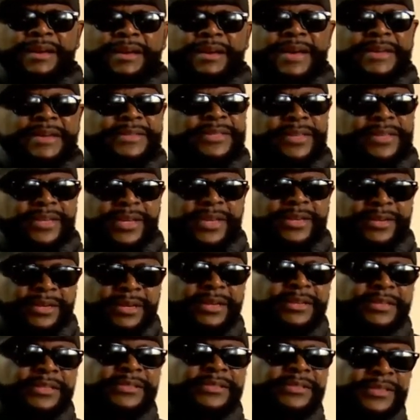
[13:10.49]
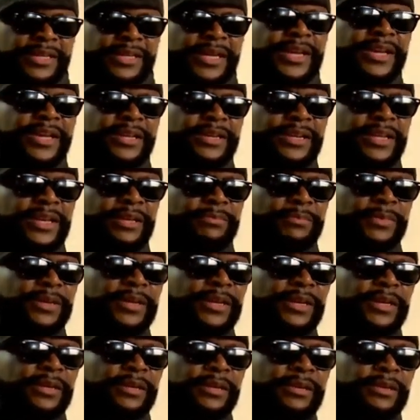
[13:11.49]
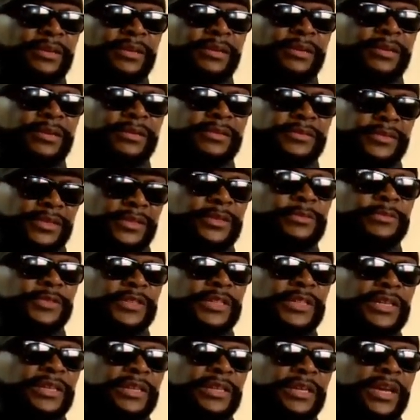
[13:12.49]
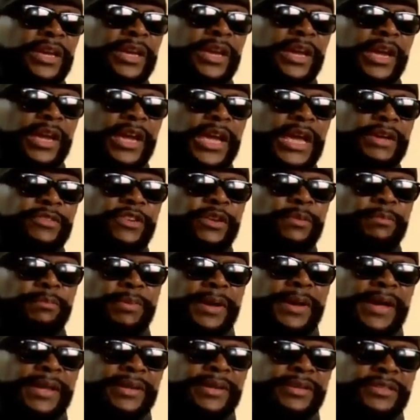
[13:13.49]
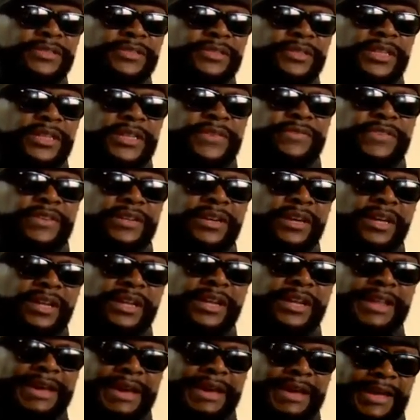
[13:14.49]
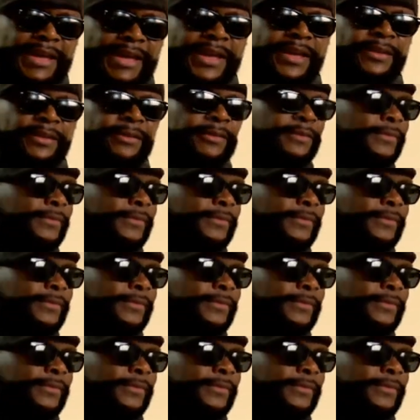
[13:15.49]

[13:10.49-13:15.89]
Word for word: I can't understand that, man. See what I'm saying? Everybody is living a lie.